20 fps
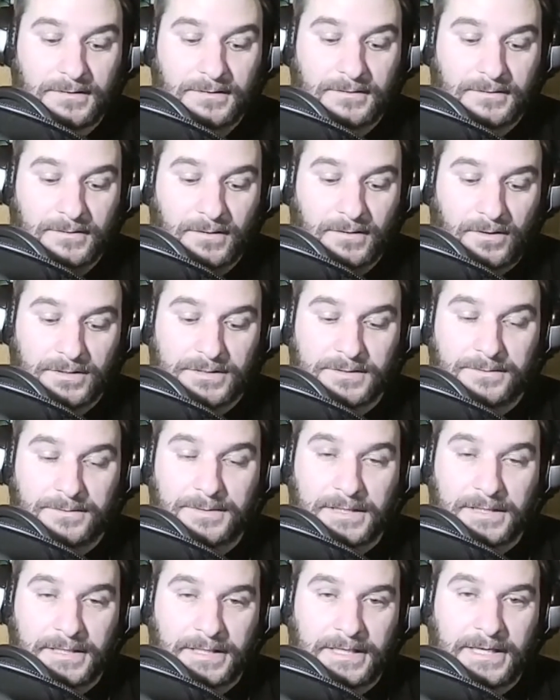
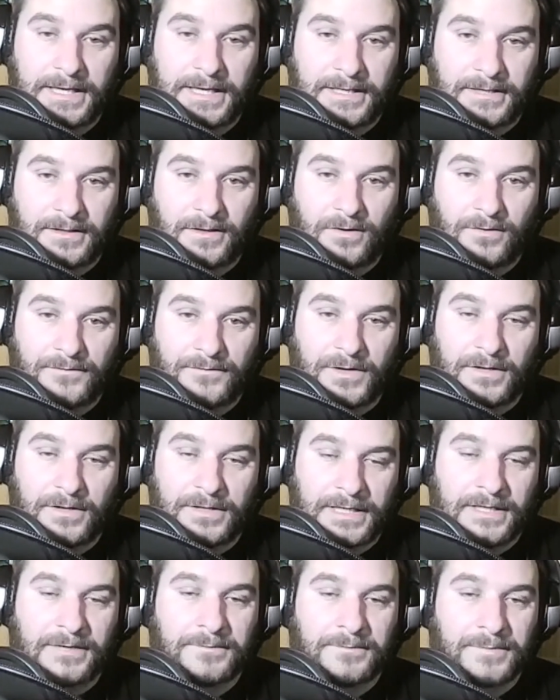Ultimately, he had
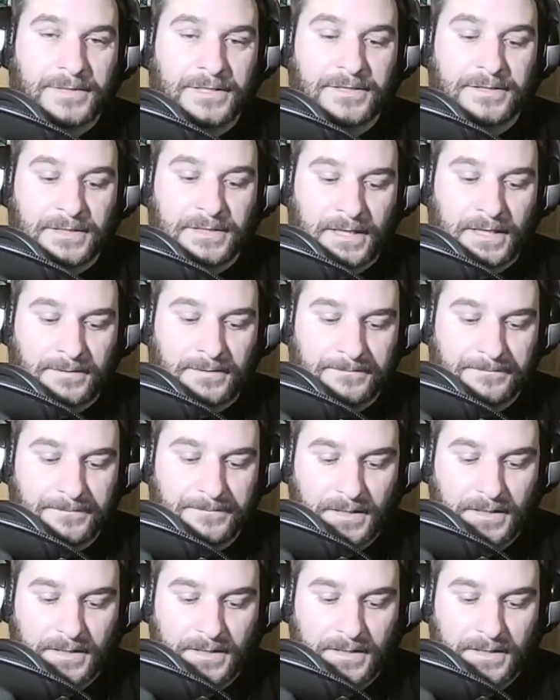a pretty good game.